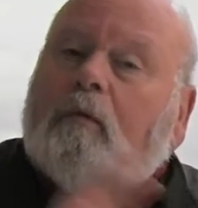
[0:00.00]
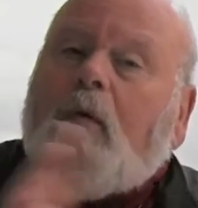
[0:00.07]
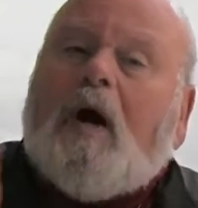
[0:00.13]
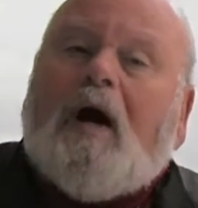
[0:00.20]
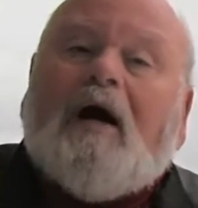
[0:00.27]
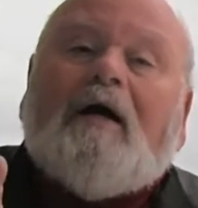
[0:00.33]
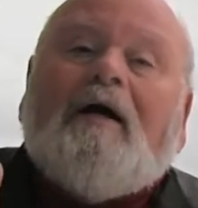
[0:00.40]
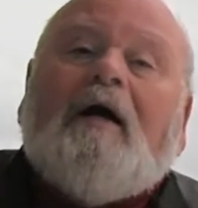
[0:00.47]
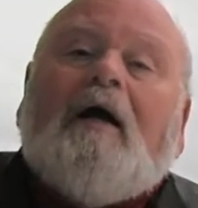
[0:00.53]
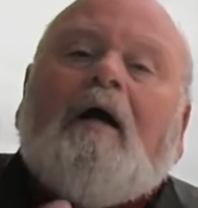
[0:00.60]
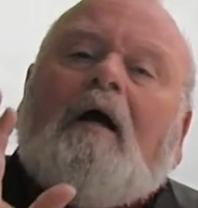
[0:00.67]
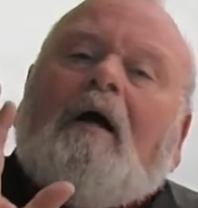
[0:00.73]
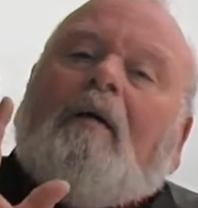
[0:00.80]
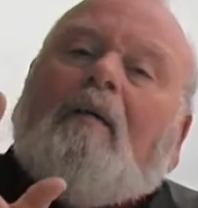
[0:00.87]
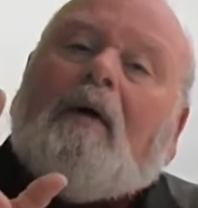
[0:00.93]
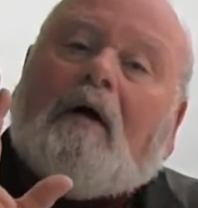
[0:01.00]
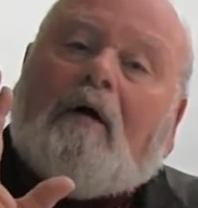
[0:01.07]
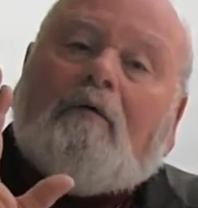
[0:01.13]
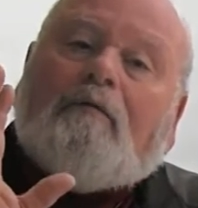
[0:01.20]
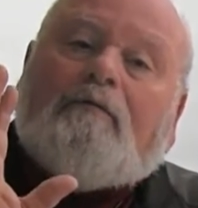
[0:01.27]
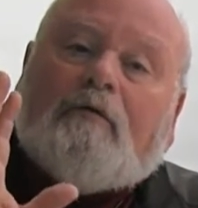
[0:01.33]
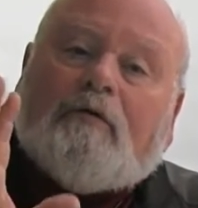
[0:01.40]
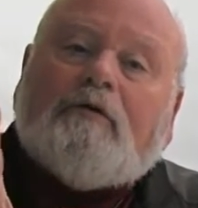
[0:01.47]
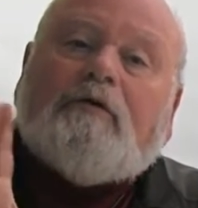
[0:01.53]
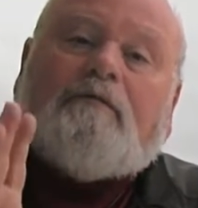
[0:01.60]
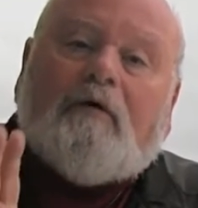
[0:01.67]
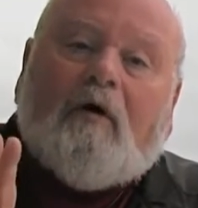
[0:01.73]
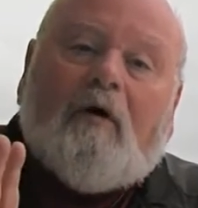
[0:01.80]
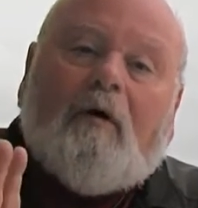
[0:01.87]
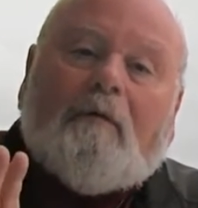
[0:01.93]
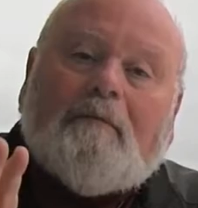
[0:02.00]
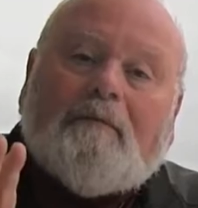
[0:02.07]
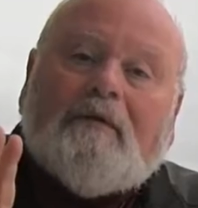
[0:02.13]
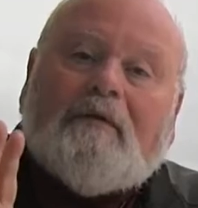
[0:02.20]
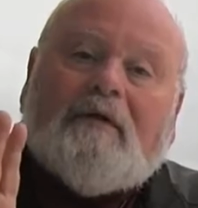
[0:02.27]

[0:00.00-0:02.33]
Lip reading: Why? Well, first of all,